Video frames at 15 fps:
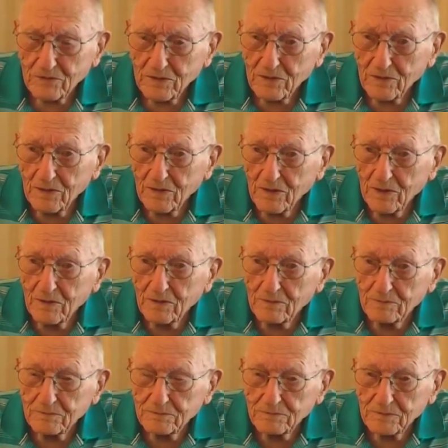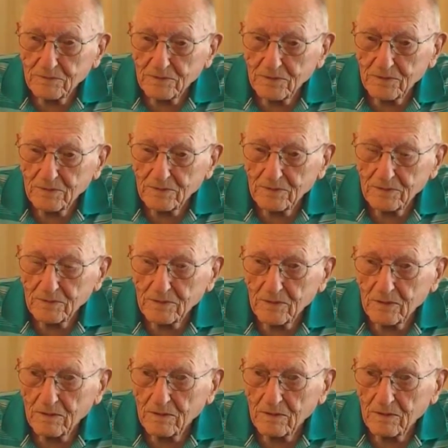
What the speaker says: The heavy jacket, the bomber jacket.